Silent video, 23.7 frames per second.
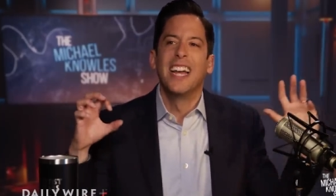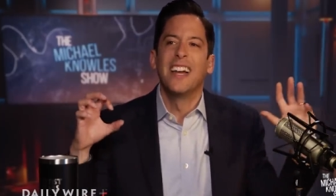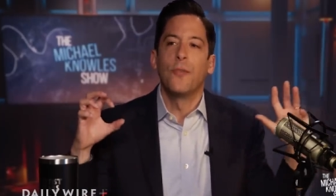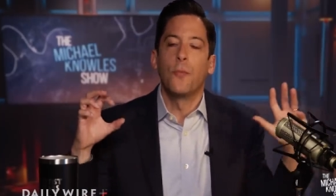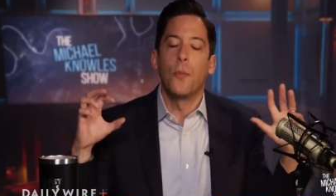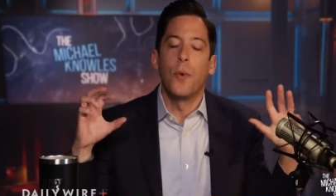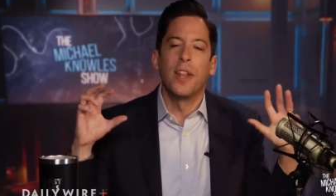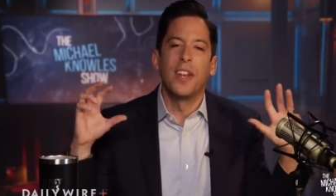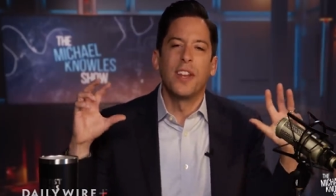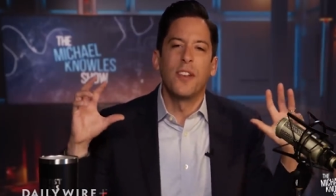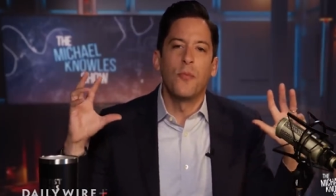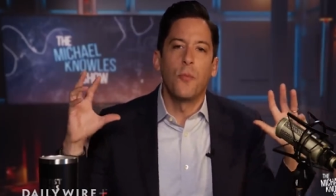
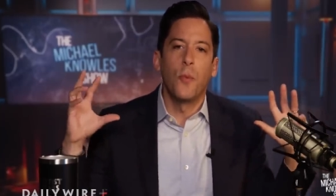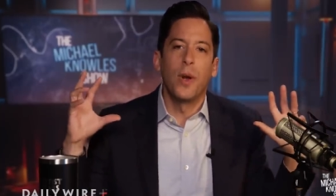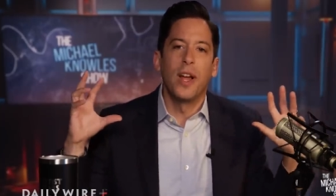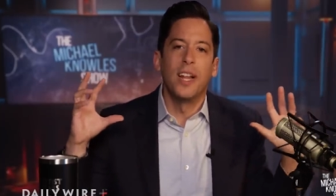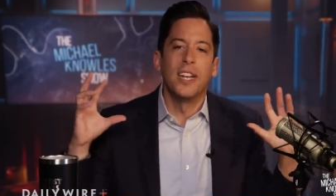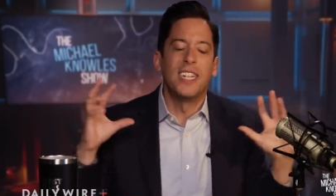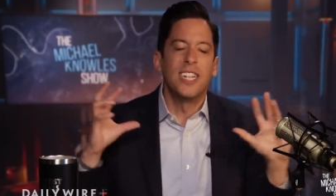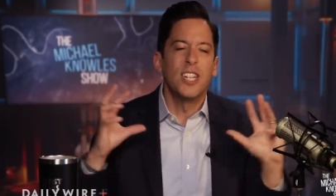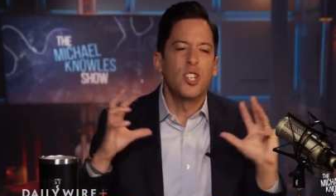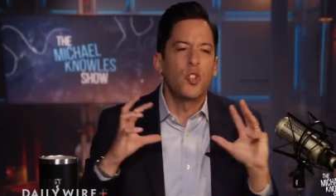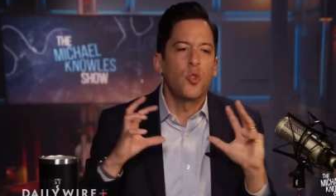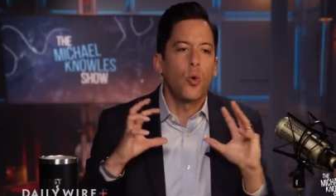When, when
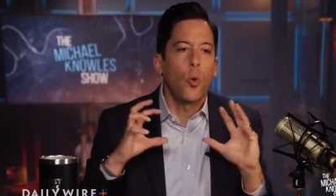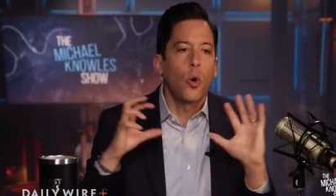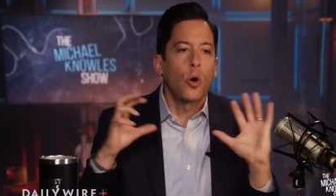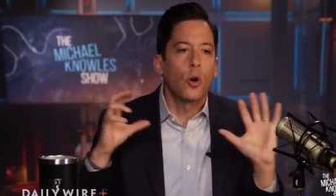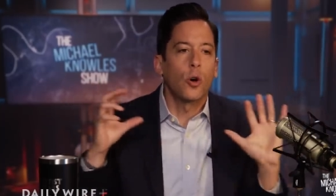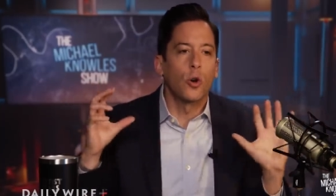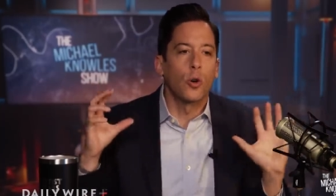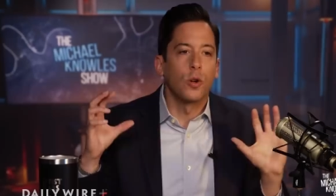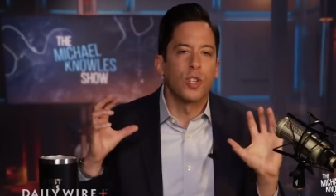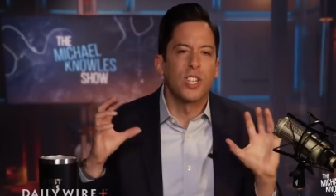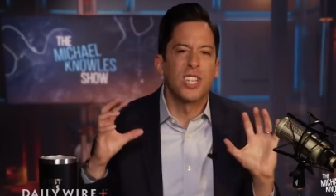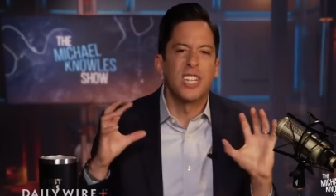
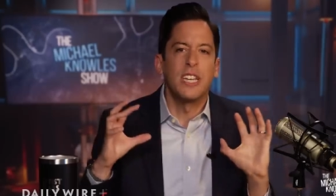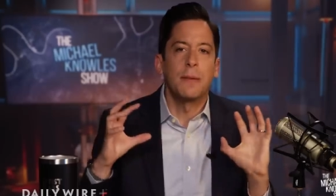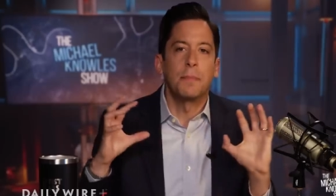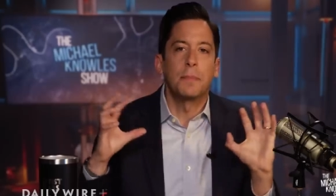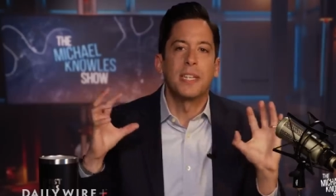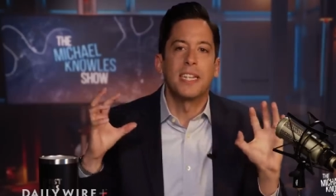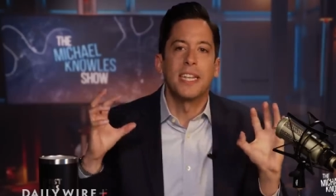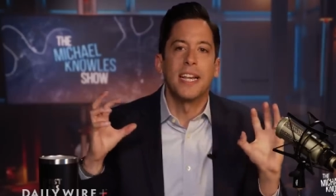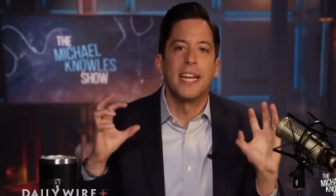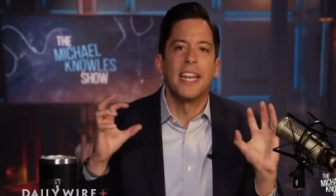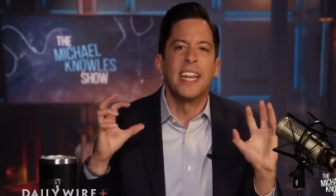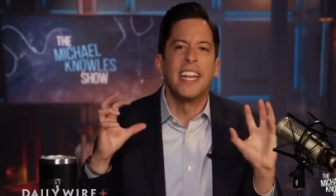disorder
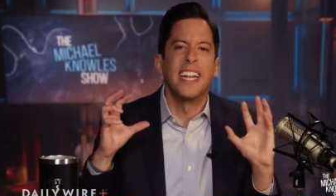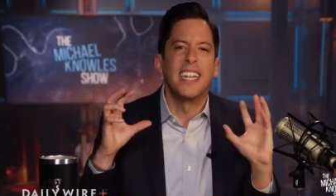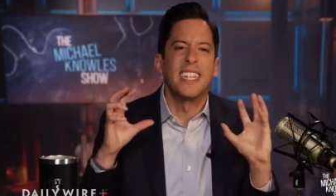seeps in,